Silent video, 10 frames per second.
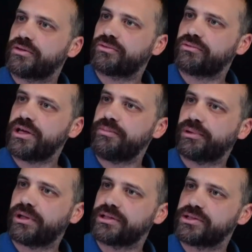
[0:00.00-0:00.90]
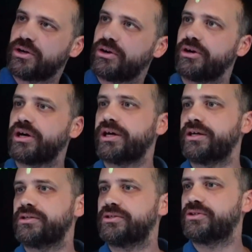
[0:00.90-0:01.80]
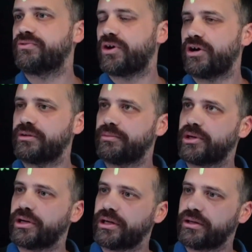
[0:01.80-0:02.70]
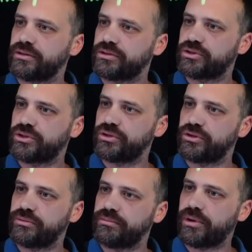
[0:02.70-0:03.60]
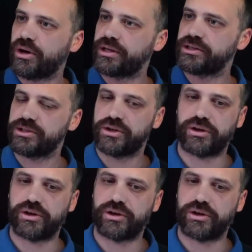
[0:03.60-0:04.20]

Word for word: three plus I divided by two minus